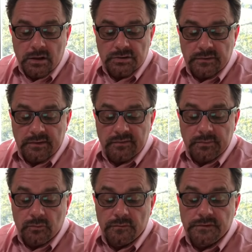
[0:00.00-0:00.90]
So they
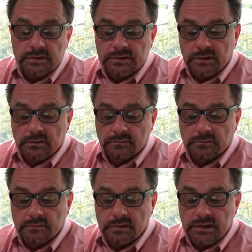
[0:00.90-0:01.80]
removed the stone.
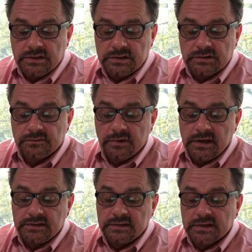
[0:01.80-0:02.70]
Then Jesus
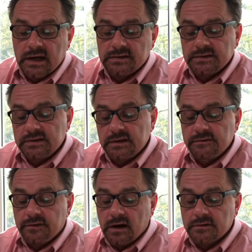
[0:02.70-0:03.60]
raised his eyes and
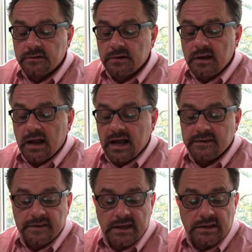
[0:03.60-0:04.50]
said, Father,
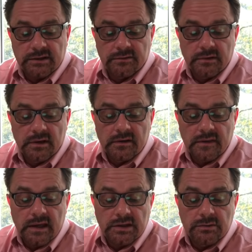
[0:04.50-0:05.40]
I thank you
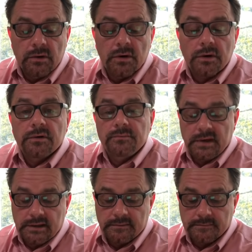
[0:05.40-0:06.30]
that you heard
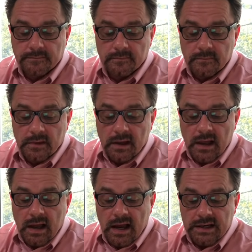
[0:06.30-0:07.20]
me.
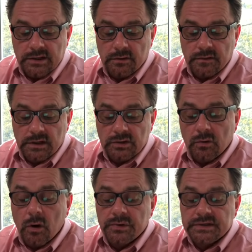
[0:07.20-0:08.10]
I know that
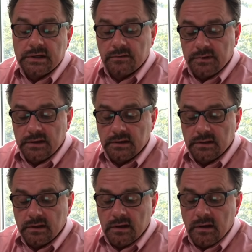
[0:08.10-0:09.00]
you always hear me.
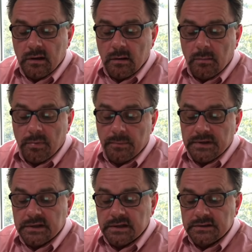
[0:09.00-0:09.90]
But
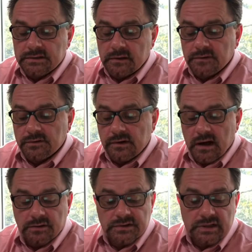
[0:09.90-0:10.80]
because of the
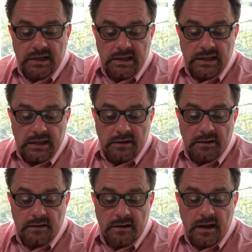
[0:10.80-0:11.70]
crowd standing
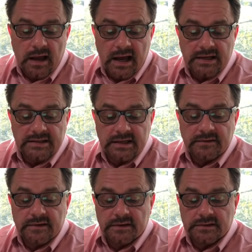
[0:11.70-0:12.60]
here, I
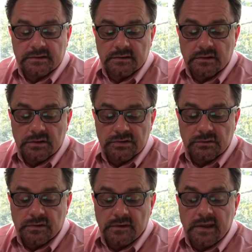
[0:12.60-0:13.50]
say this,
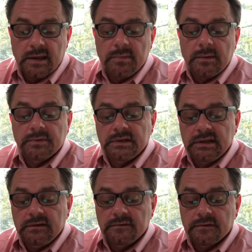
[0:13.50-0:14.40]
so that they may
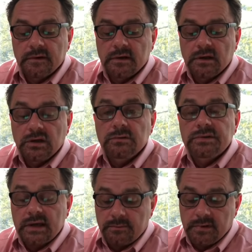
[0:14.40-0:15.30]
believe you
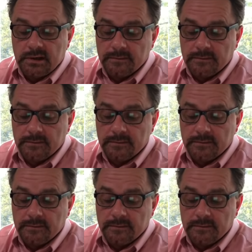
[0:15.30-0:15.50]
sent me.